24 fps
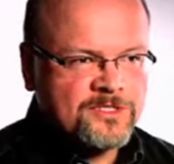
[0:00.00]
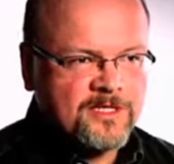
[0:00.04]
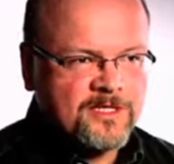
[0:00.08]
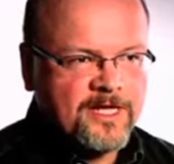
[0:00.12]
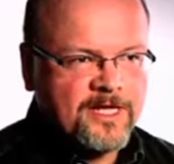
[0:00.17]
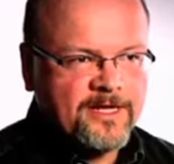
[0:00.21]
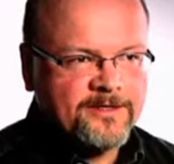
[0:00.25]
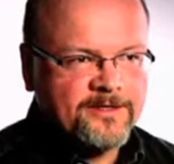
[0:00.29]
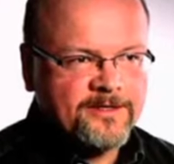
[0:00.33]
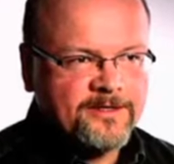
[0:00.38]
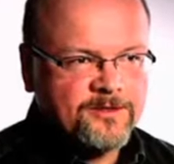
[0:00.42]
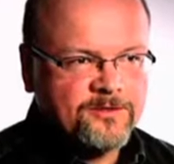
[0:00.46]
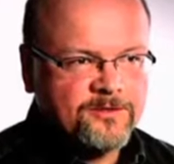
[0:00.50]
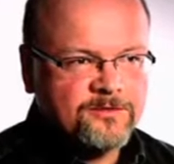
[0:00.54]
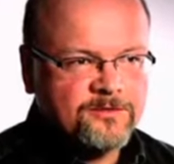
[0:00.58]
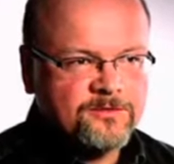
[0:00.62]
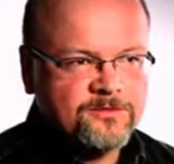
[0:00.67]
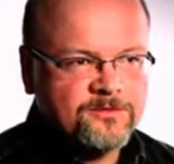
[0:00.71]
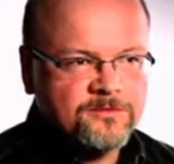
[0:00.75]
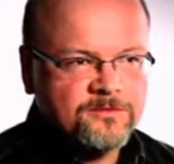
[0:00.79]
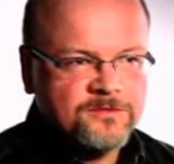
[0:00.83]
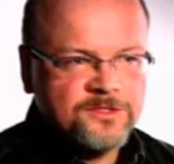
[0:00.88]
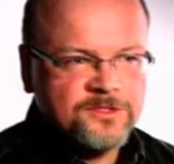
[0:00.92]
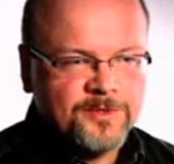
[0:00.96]
a lot on
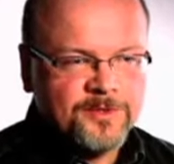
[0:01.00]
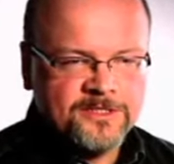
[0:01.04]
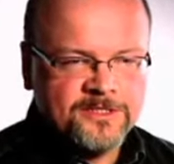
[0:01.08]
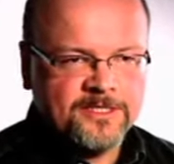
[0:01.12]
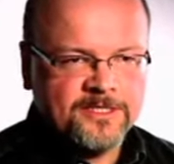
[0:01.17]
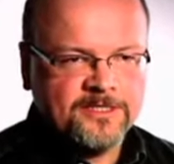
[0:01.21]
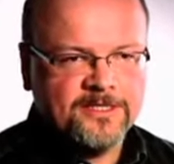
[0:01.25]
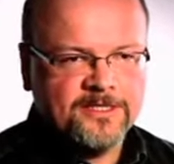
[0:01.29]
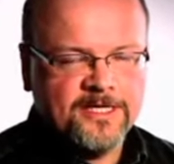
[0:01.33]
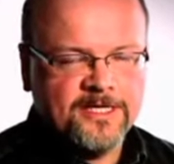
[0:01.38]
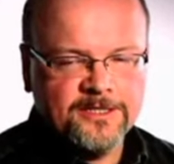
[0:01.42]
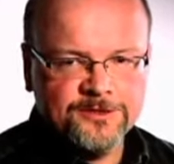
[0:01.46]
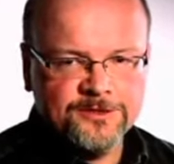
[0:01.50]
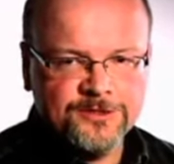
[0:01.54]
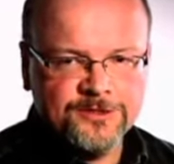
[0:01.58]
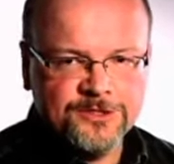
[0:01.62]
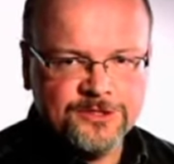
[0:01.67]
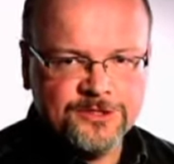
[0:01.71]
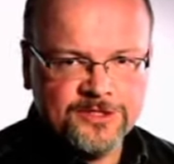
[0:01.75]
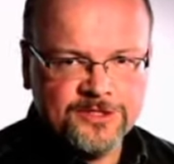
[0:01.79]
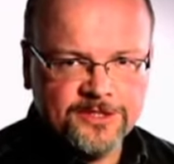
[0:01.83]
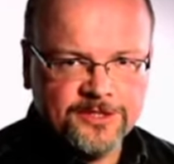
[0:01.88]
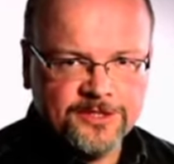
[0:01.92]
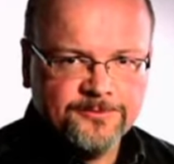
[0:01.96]
some of the
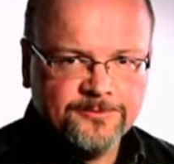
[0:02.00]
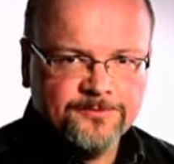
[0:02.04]
technologies there.